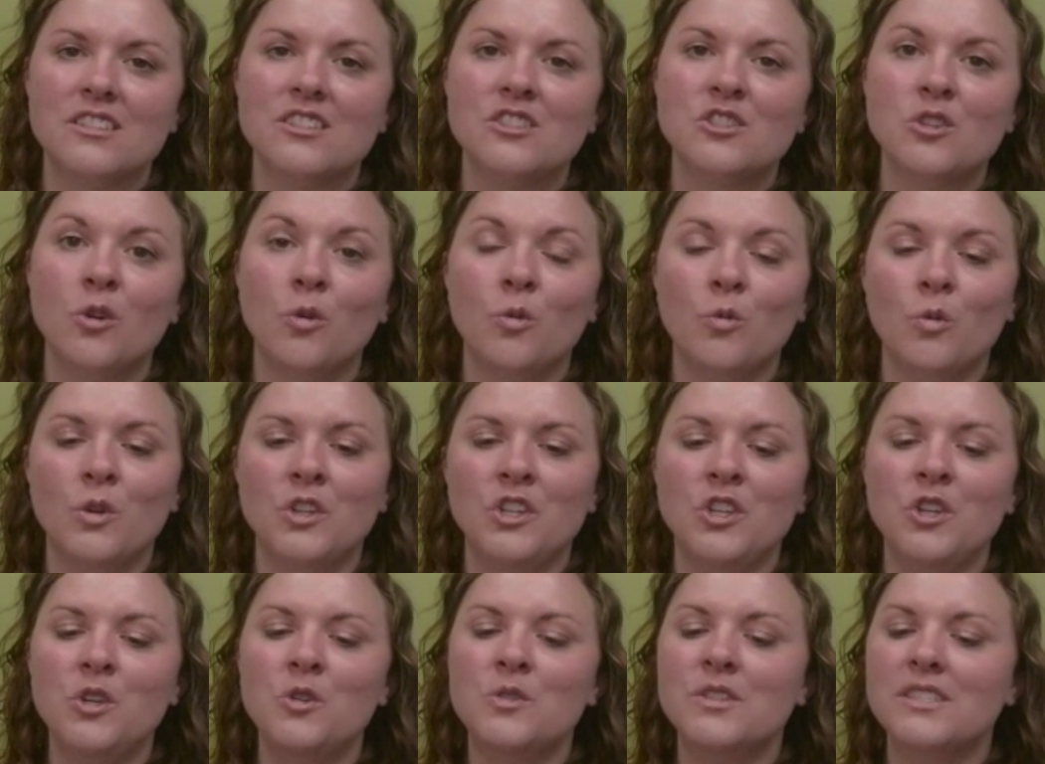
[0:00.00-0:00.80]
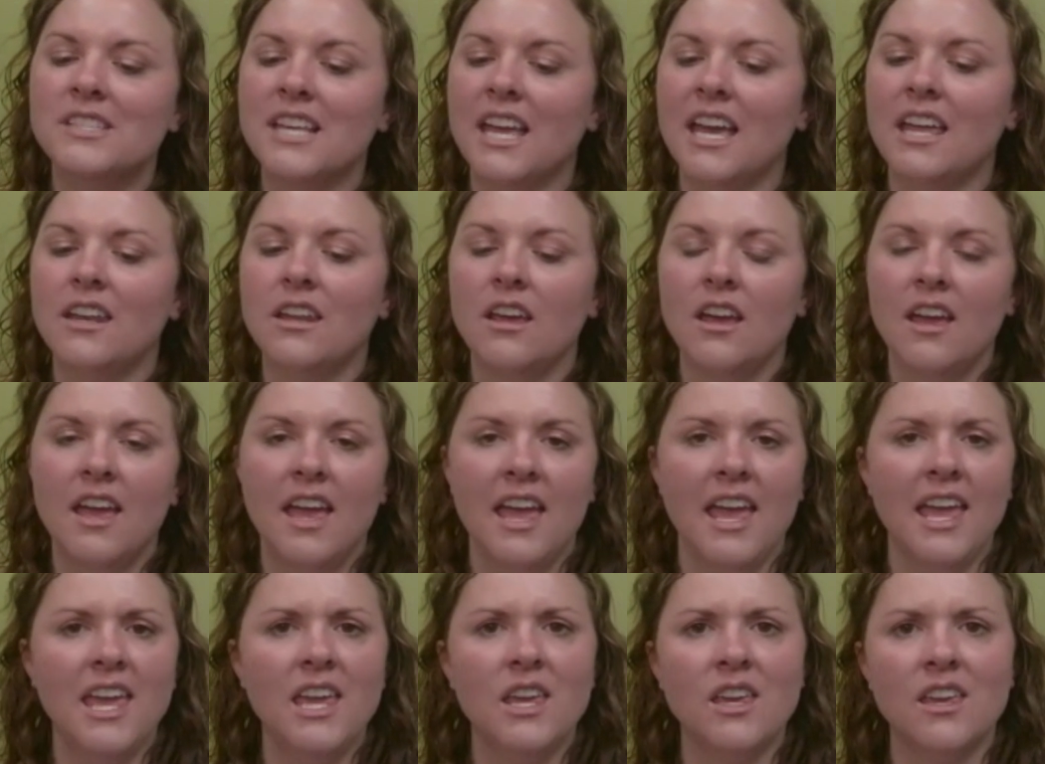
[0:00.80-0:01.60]
So when you said,
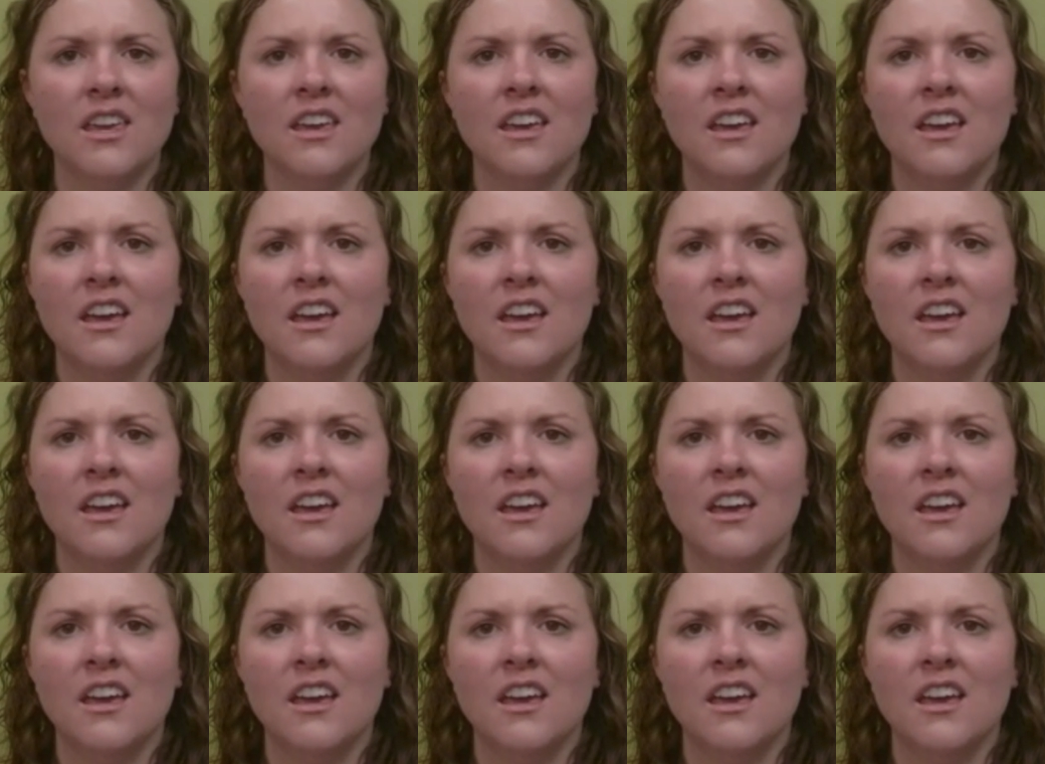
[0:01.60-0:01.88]
hey,